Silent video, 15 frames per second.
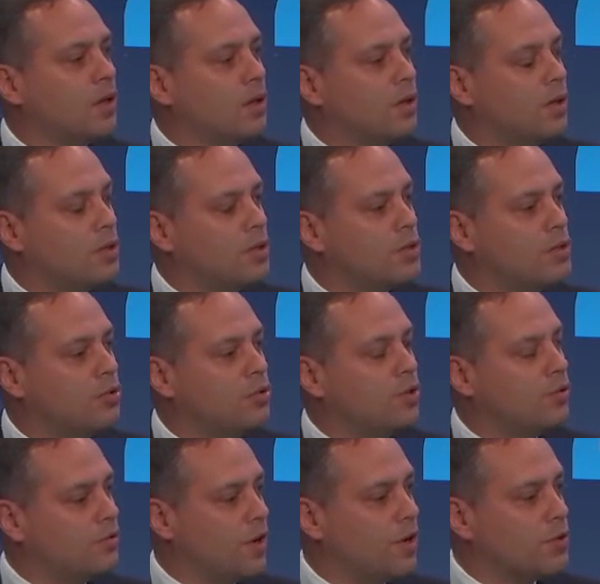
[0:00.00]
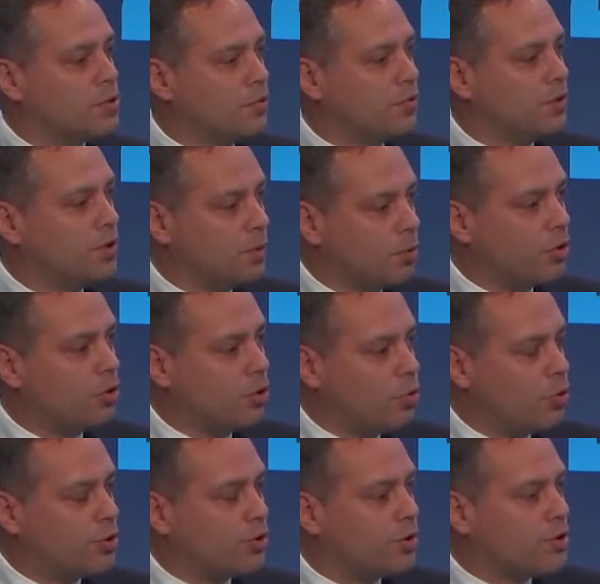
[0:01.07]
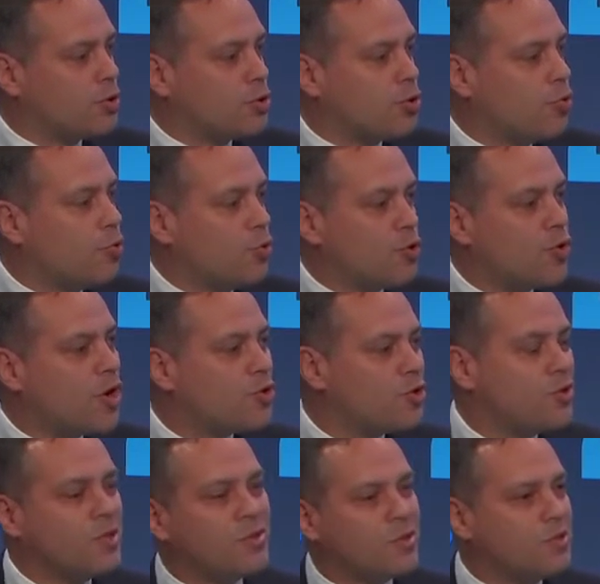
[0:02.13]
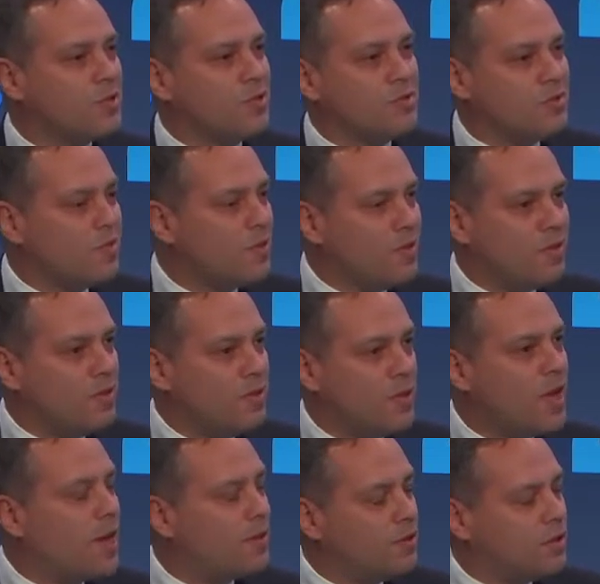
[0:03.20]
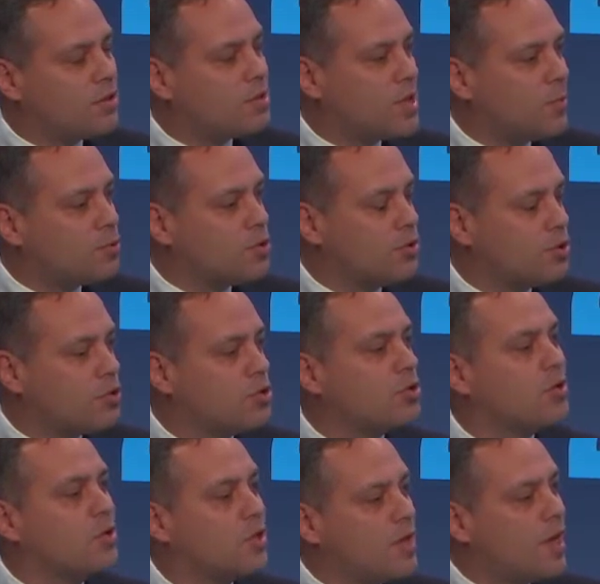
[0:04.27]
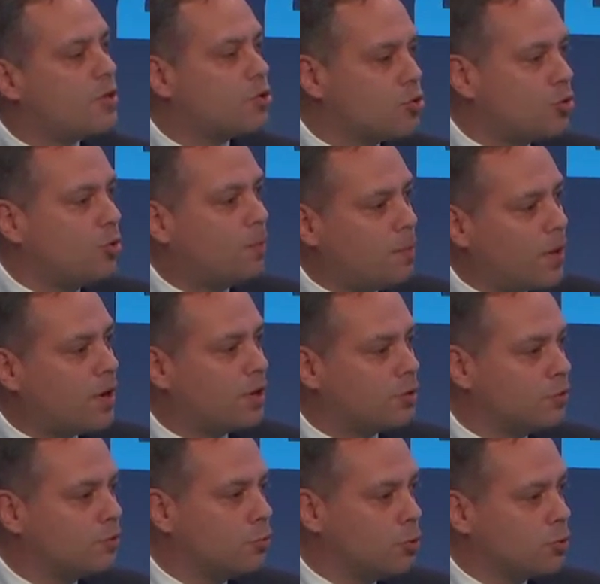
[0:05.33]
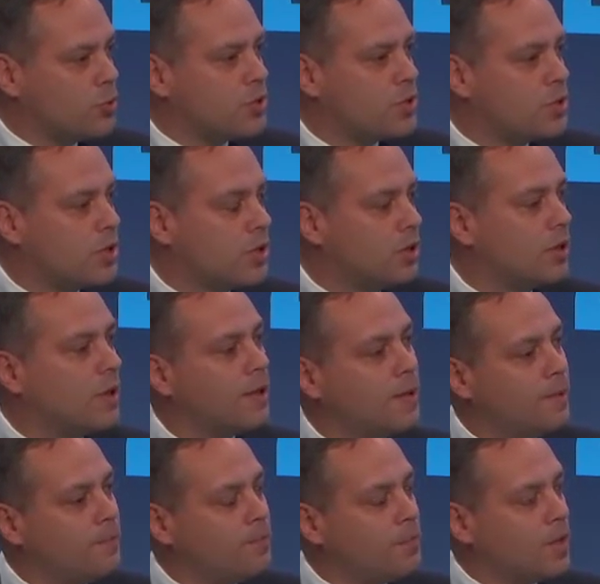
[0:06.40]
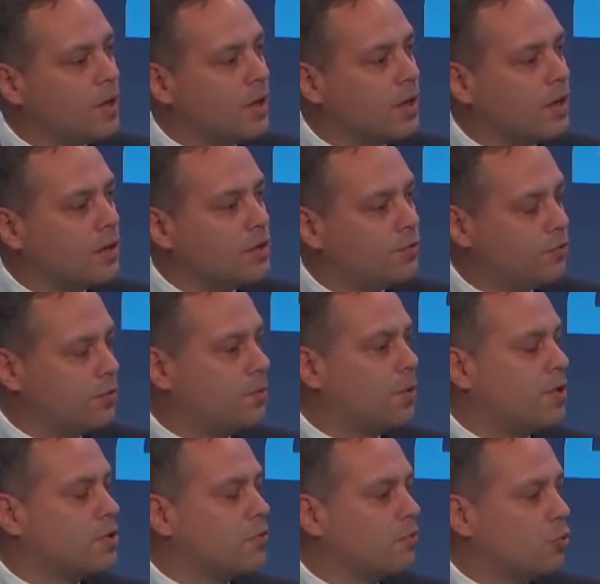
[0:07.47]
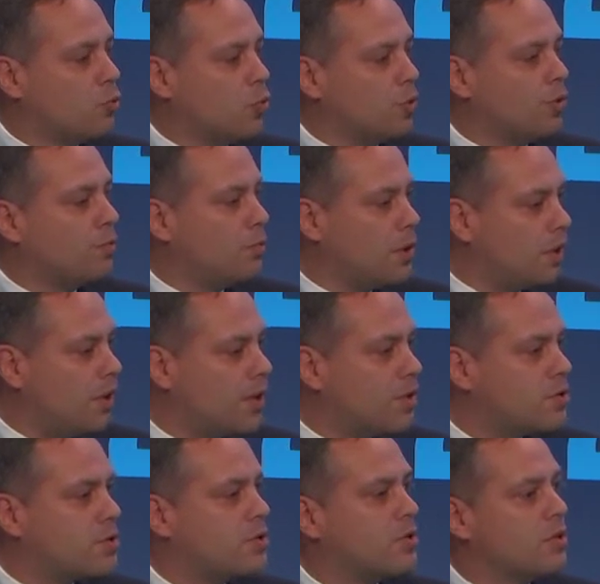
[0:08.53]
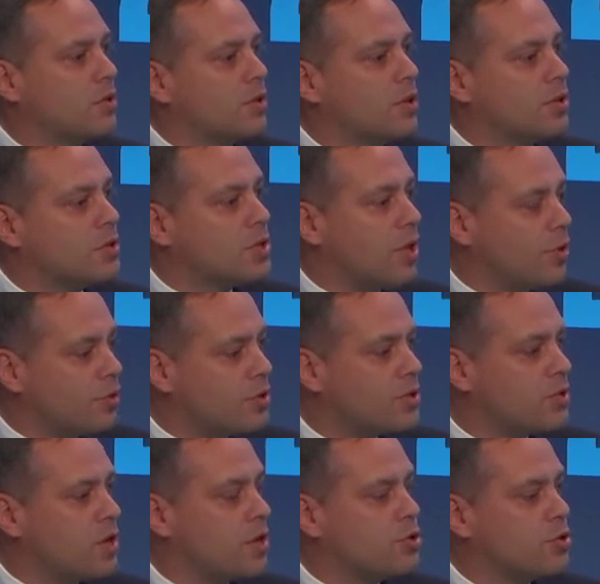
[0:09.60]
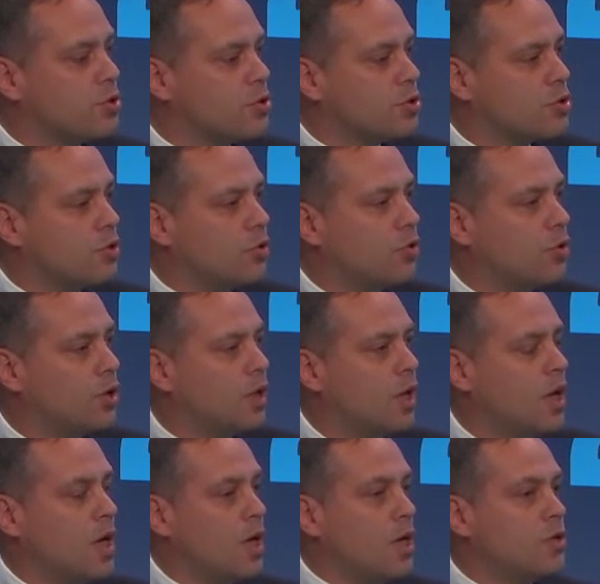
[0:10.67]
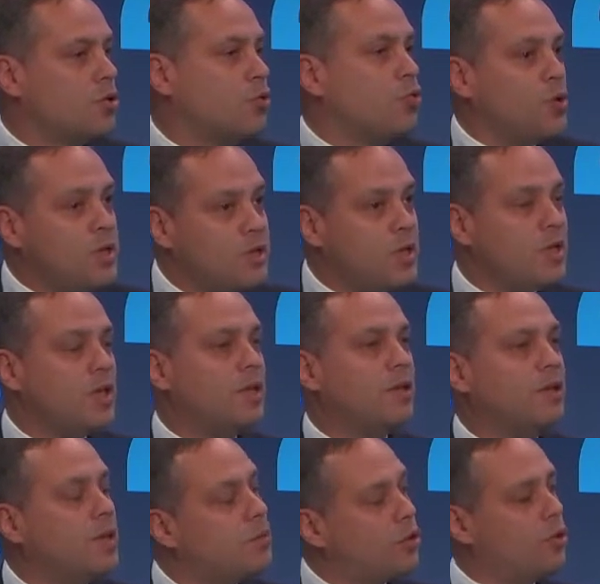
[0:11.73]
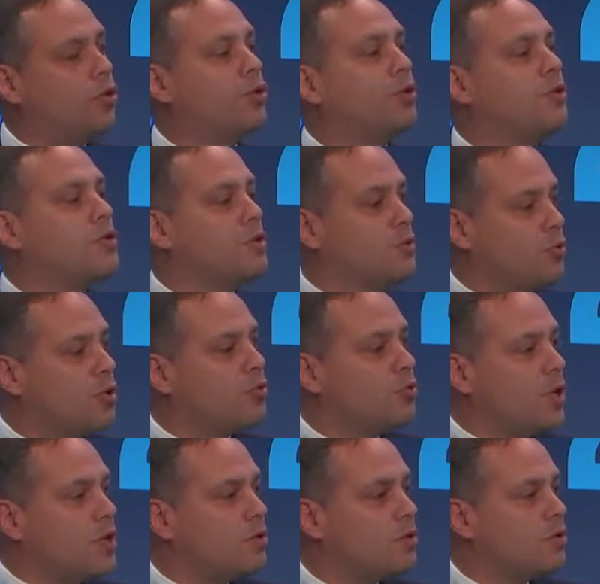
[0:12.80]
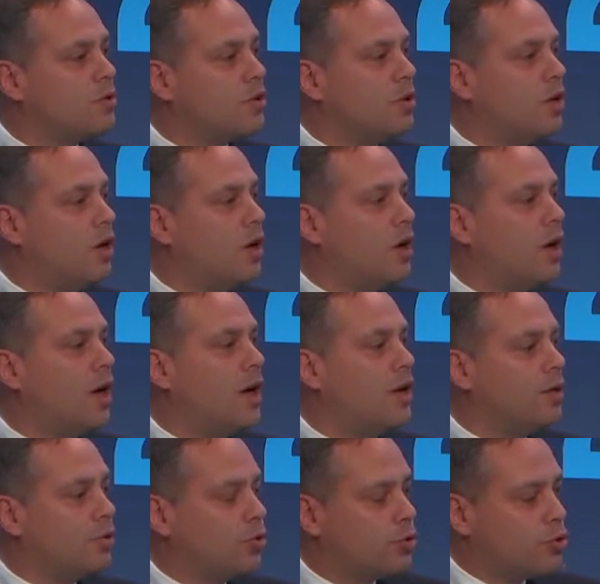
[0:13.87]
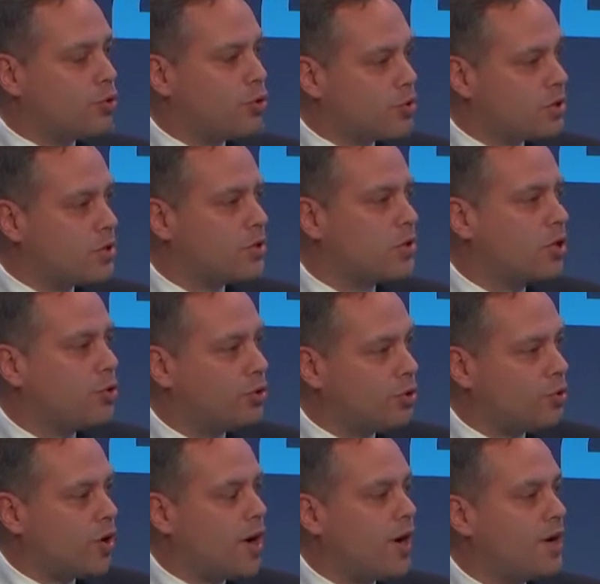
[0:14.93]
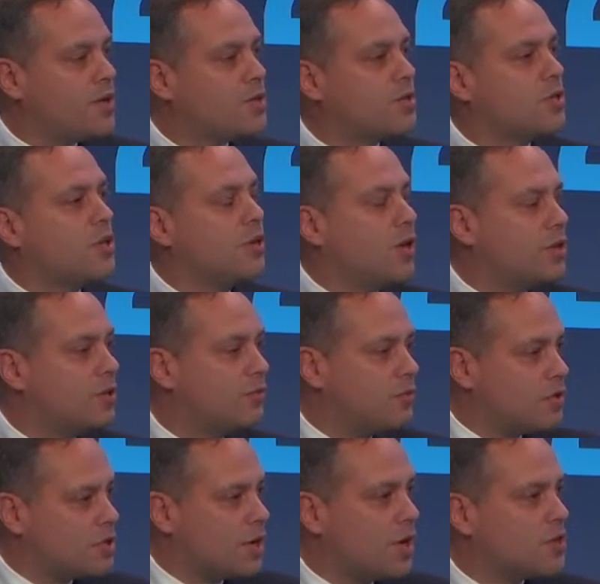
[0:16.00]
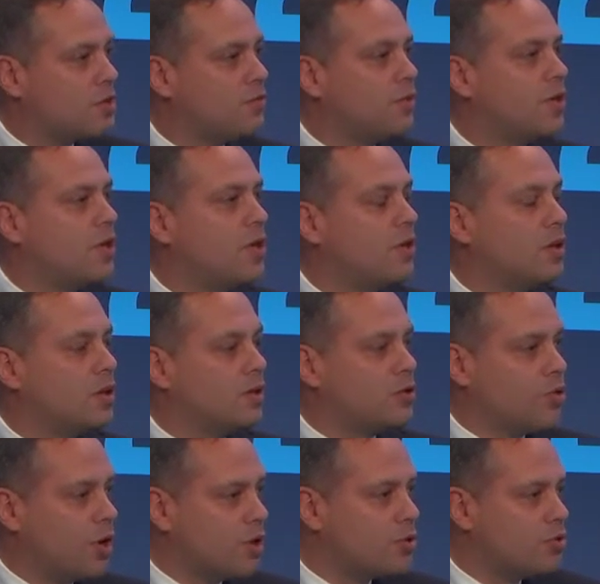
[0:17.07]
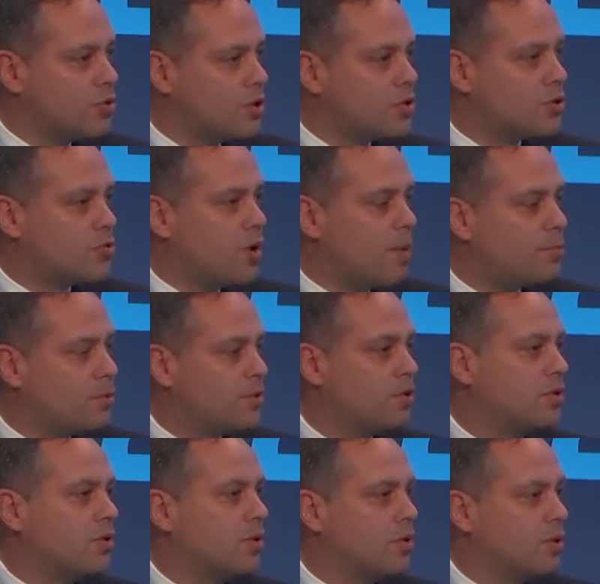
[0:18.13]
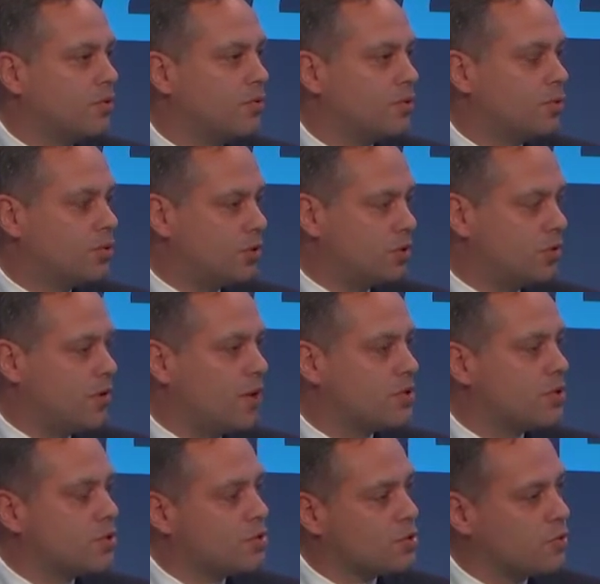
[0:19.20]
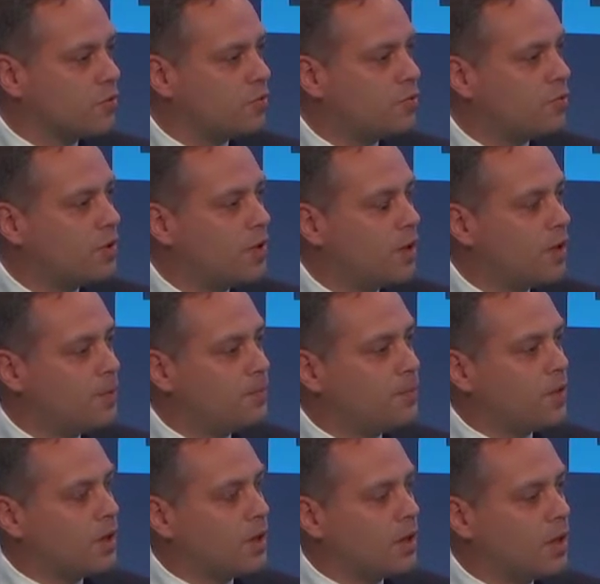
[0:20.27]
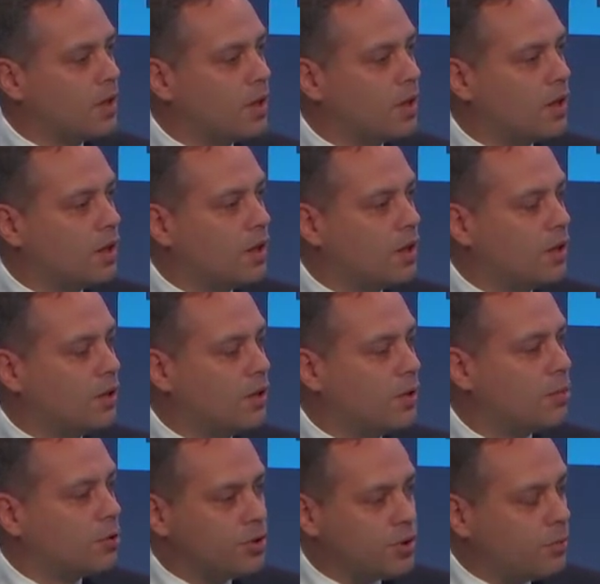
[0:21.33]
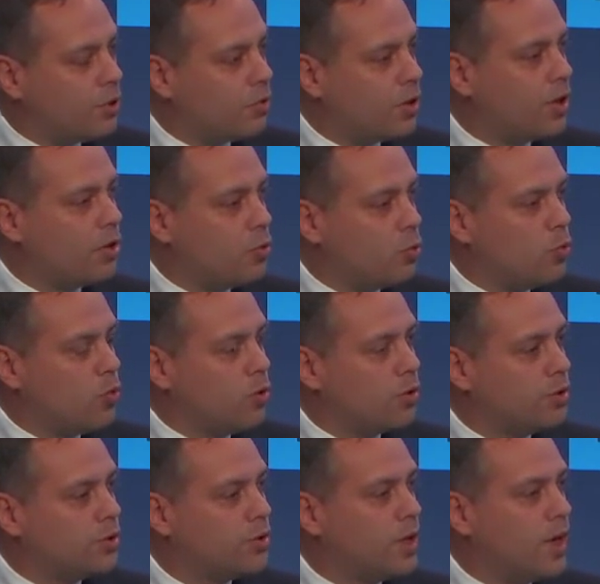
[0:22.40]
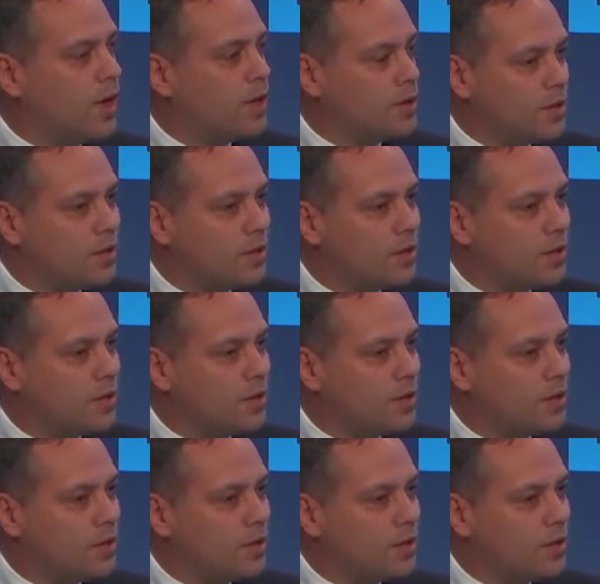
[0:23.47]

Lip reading: continued advance of the liberal order. So Russia is not an exception, it's just a natural part of what we see in different parts of the world, the Middle East, Southeast Asia, and so on. So we see that the liberal order is in retreat, and the autocracies are on the rise. They're active decisively, trying to disrupt further advances of liberal democratic world. And